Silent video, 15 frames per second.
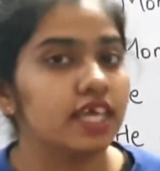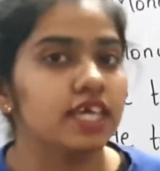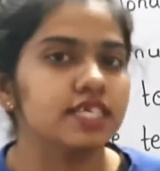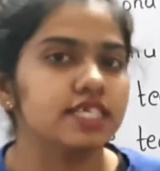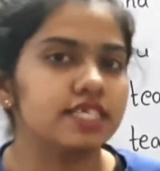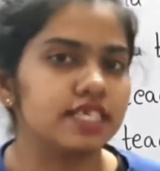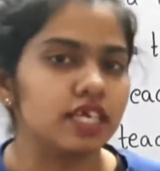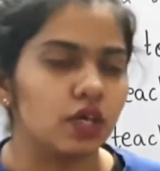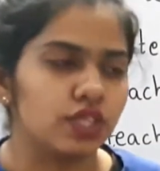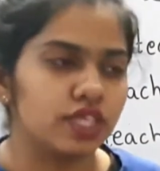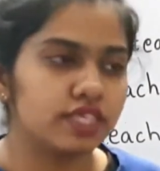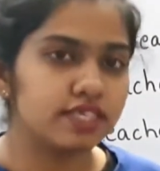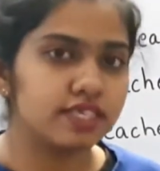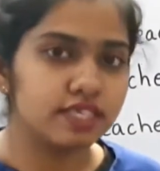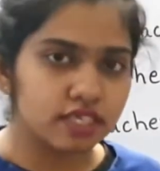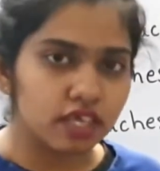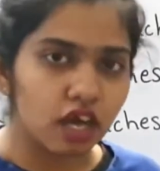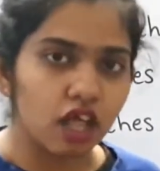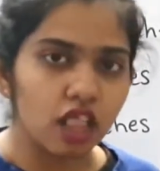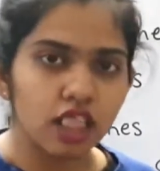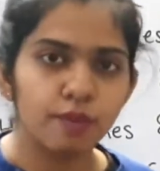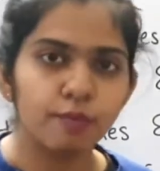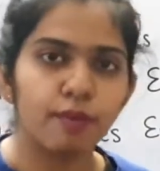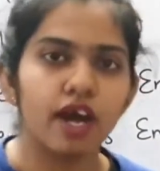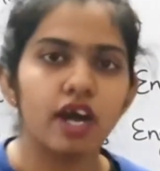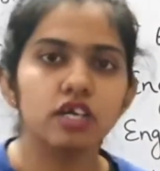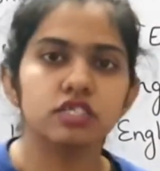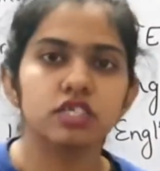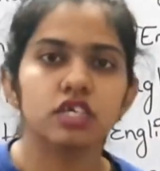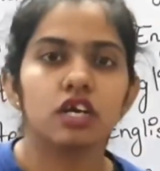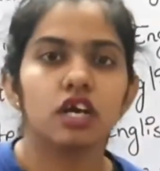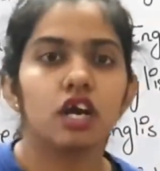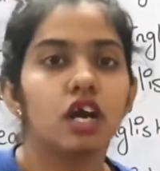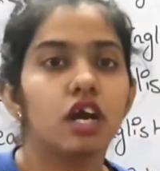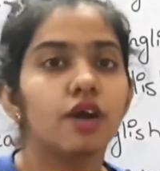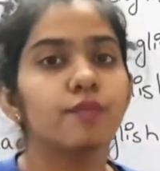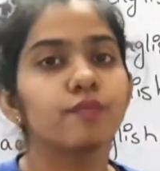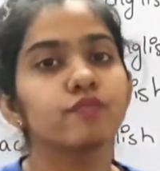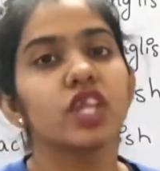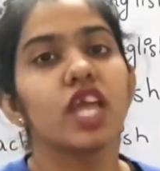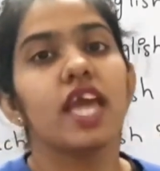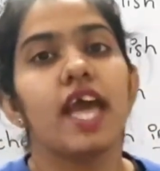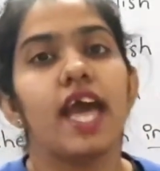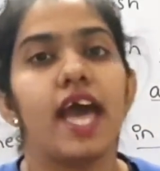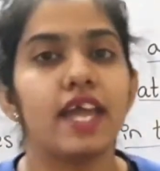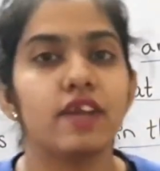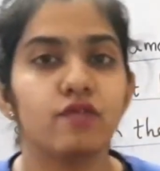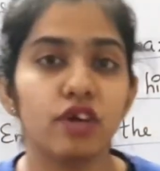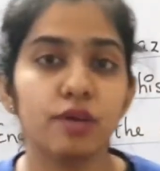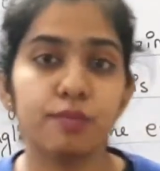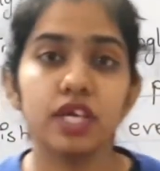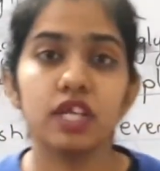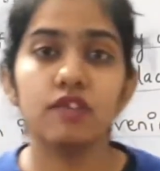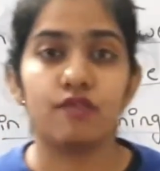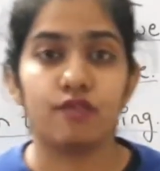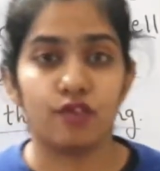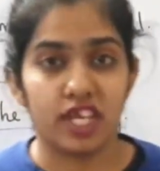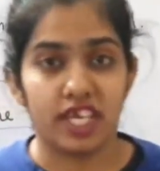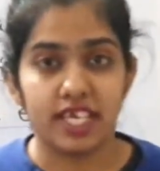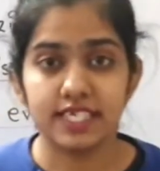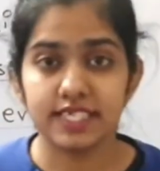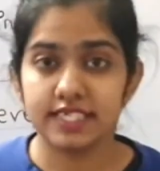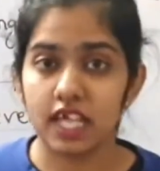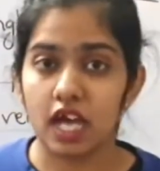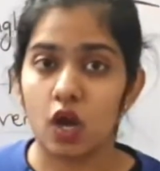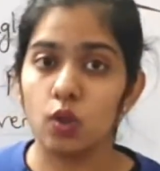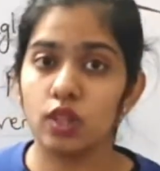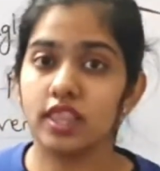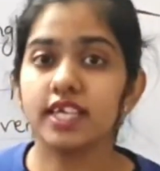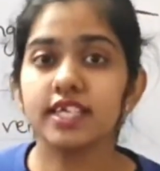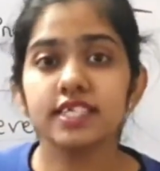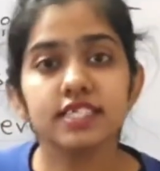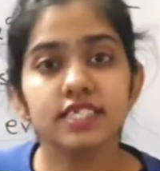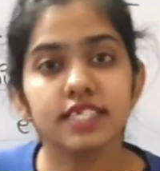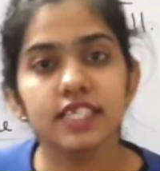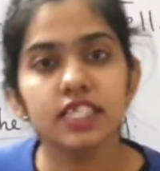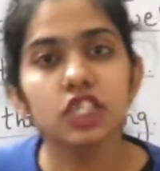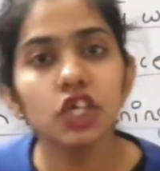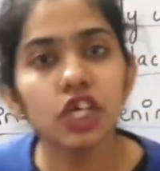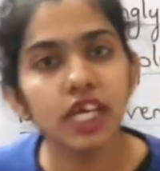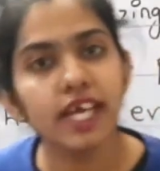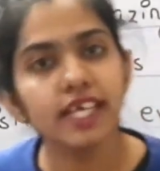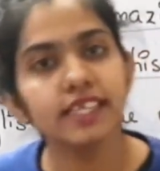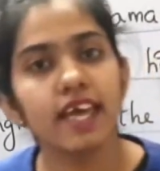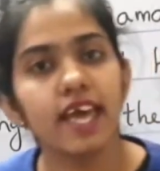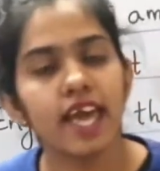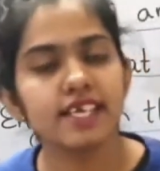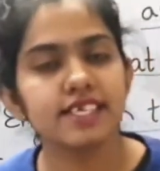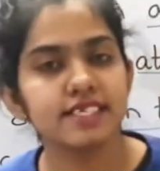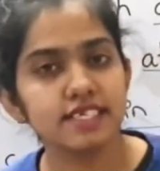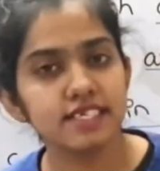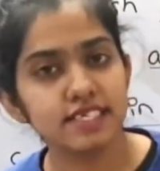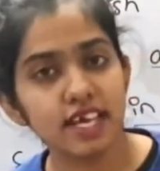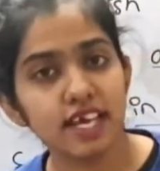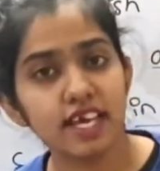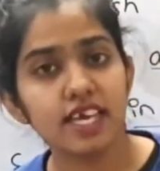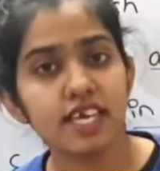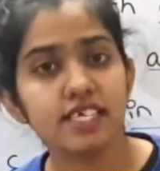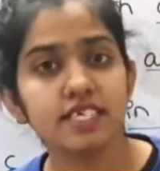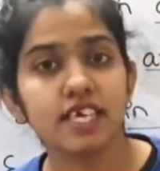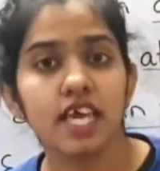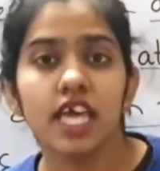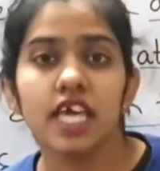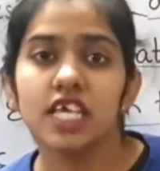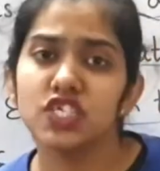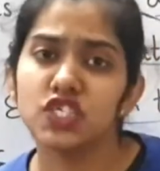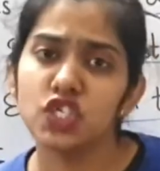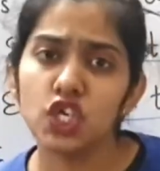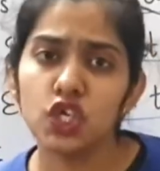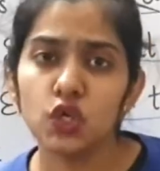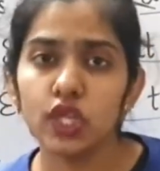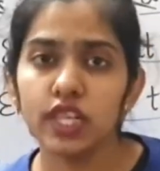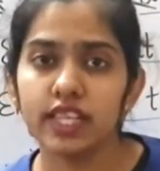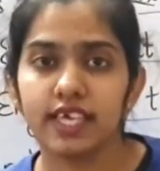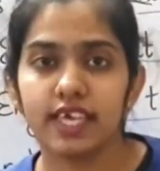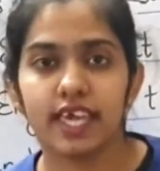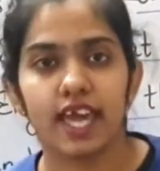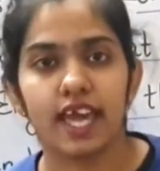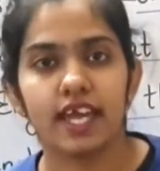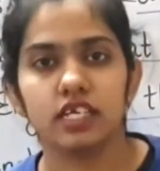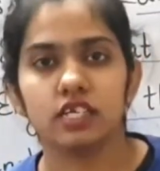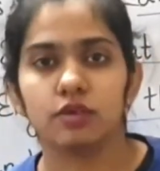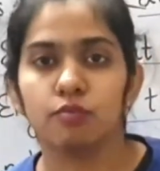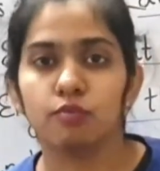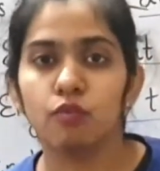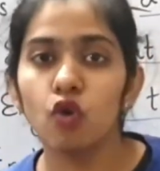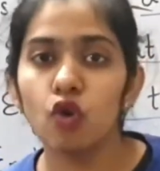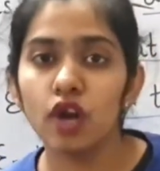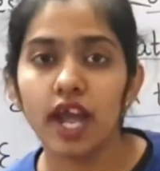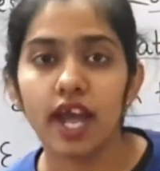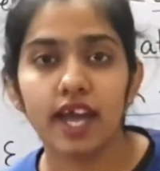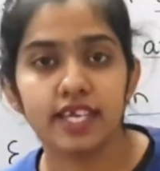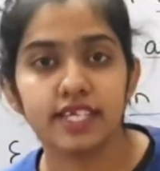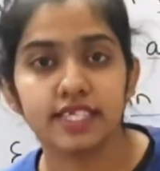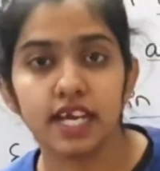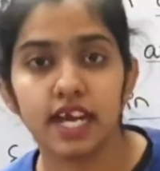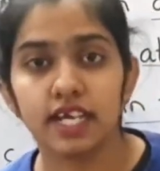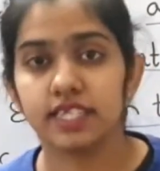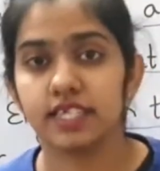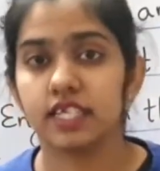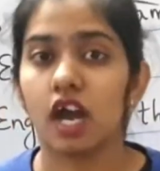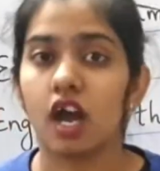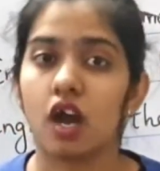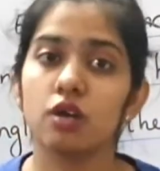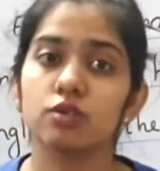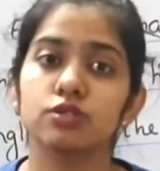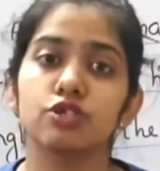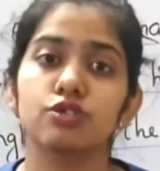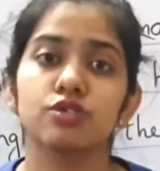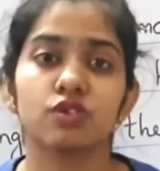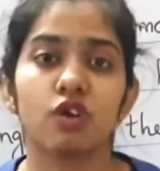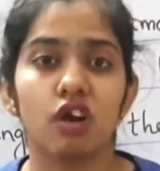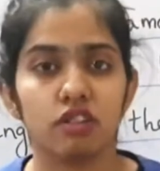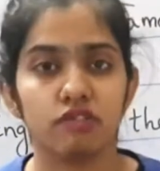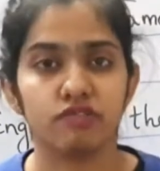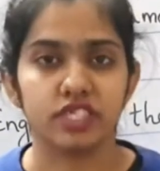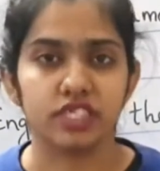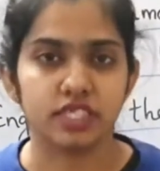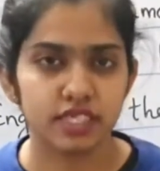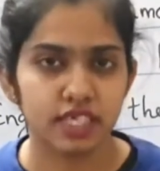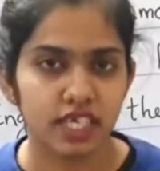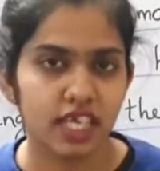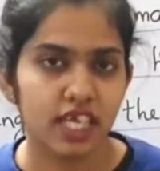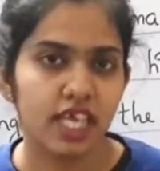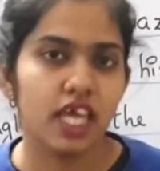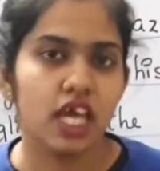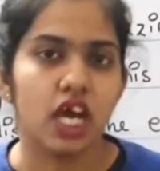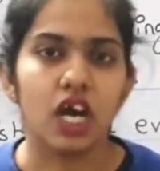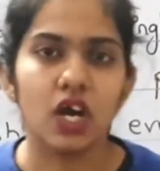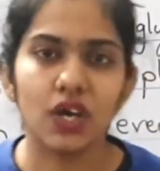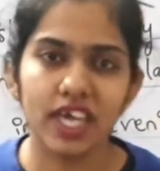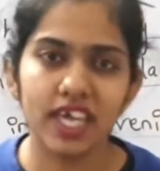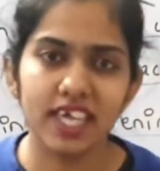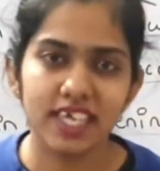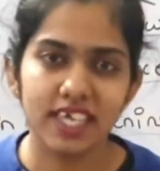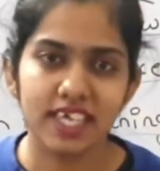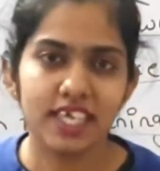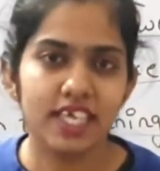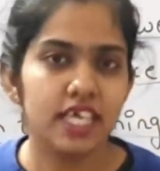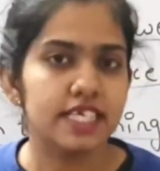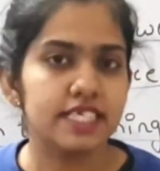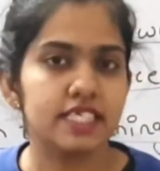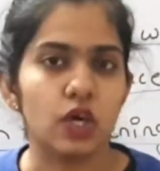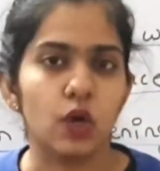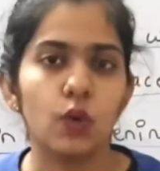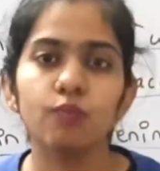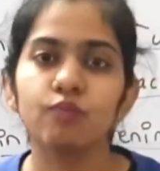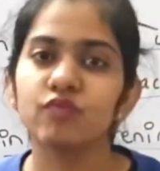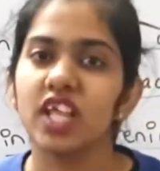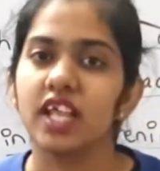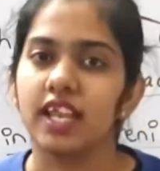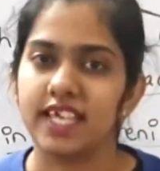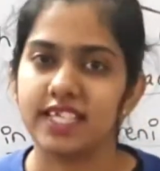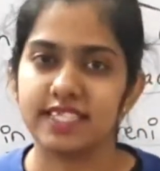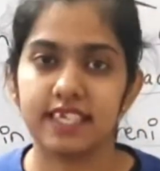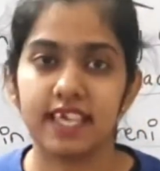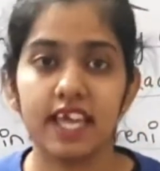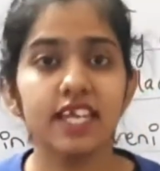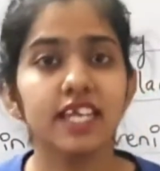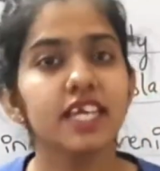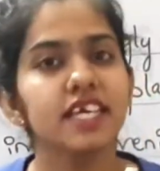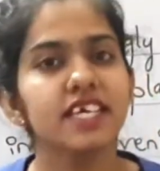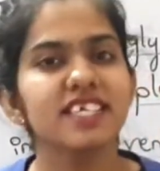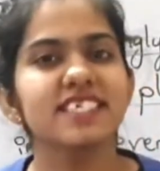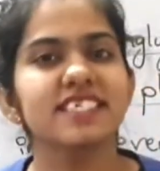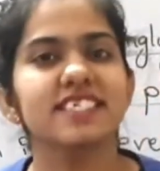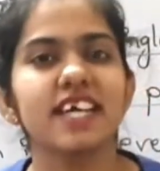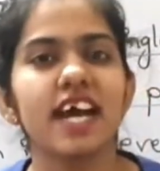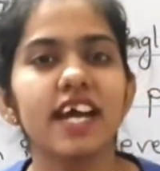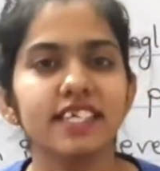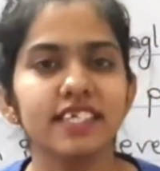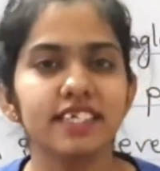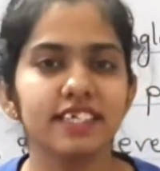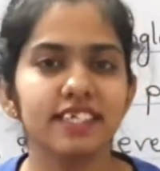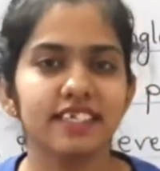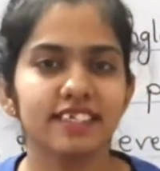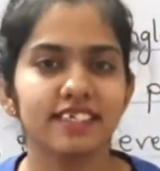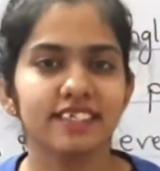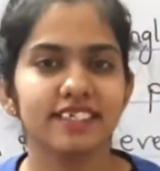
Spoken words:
So this is all about adverbial phrase. Now let us look at the exercise so you'll get more idea that how to solve it. Okay, so let's get started.